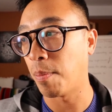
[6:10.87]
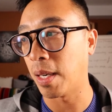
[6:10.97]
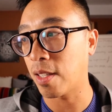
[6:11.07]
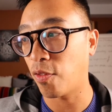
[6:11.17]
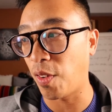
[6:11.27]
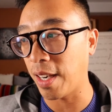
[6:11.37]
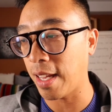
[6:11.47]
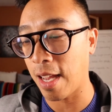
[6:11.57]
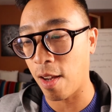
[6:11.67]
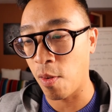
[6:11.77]
But it's
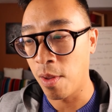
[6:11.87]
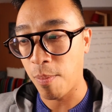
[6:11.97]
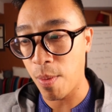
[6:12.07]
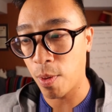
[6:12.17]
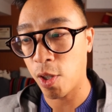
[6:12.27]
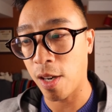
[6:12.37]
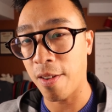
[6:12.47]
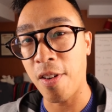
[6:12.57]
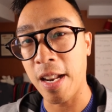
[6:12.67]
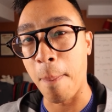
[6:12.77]
funny how people are
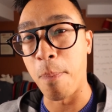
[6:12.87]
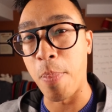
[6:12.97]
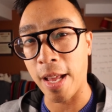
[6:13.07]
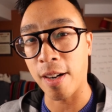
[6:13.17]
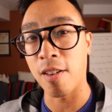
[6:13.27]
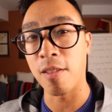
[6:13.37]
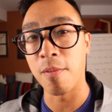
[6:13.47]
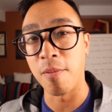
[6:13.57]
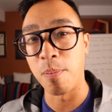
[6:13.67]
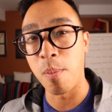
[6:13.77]
trying to find a better
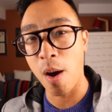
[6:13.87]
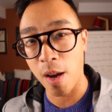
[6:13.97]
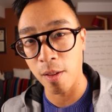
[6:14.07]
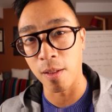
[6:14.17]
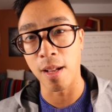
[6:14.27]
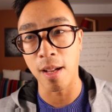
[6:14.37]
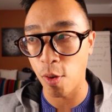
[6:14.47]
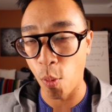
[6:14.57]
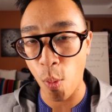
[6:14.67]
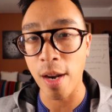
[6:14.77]
model
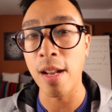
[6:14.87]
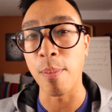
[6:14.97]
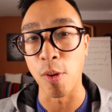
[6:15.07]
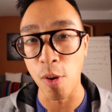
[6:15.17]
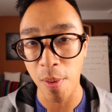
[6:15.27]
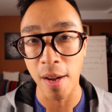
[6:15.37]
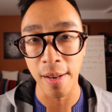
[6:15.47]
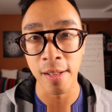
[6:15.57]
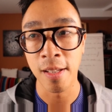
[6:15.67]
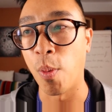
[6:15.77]
to one-up
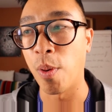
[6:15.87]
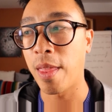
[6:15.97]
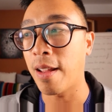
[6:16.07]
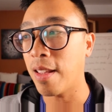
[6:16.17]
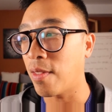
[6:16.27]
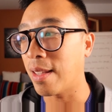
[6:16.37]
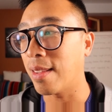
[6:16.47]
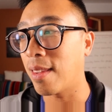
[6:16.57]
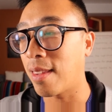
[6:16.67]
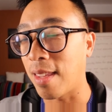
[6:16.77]
Groupon, but without even
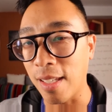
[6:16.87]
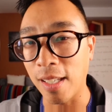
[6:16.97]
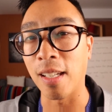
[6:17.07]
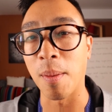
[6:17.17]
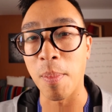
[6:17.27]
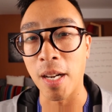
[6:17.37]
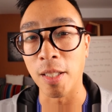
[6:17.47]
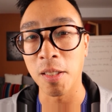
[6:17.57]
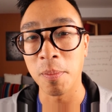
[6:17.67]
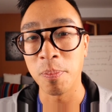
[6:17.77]
thinking
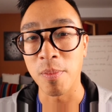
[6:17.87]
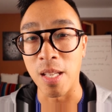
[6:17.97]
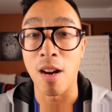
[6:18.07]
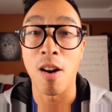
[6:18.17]
about the